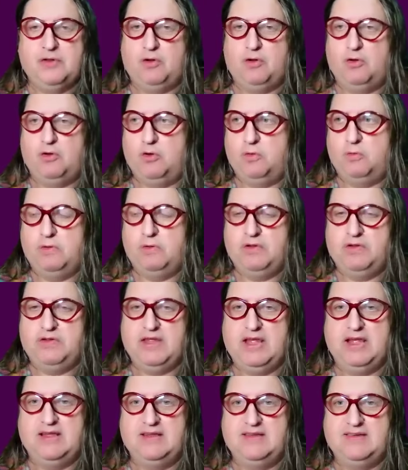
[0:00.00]
or with
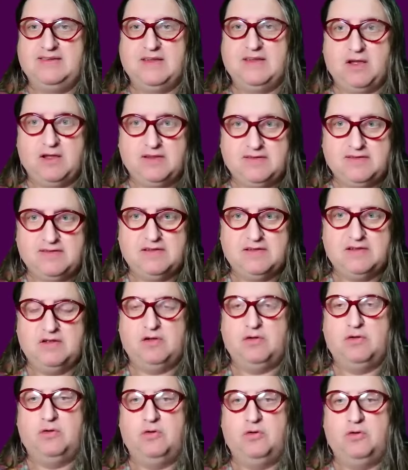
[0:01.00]
a sight
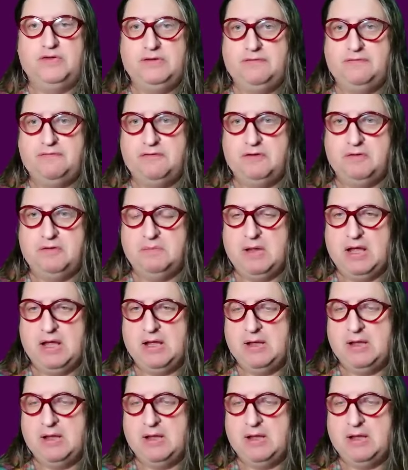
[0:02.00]
or different